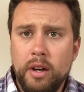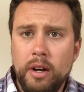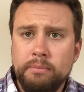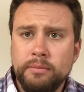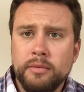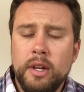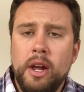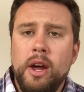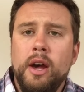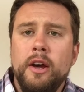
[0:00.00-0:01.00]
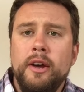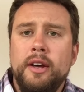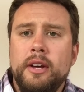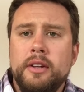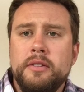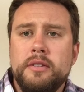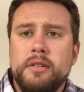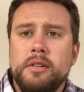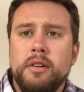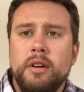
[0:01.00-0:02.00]
Um,
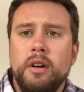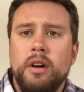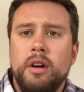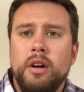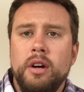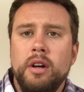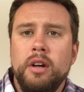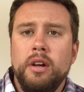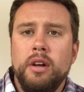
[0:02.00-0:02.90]
and uh,